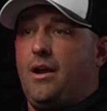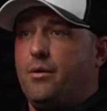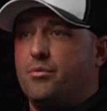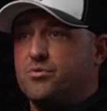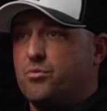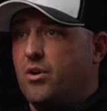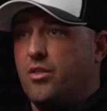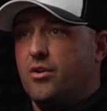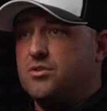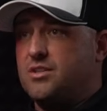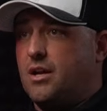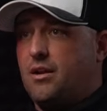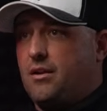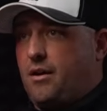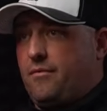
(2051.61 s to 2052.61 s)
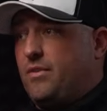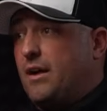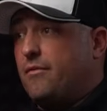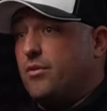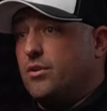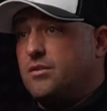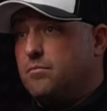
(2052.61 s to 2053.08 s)
it was one of those I, have
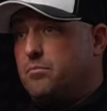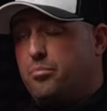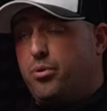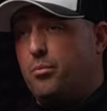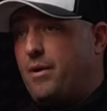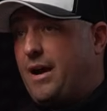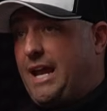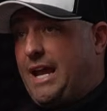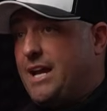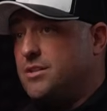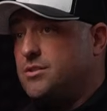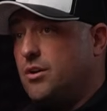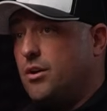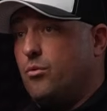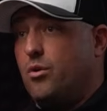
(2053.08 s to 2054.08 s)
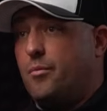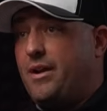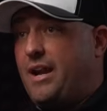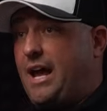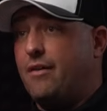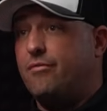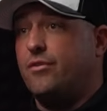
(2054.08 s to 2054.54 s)
never put my hands on a
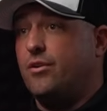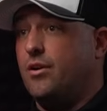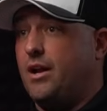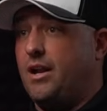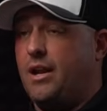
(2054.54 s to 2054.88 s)
woman ever,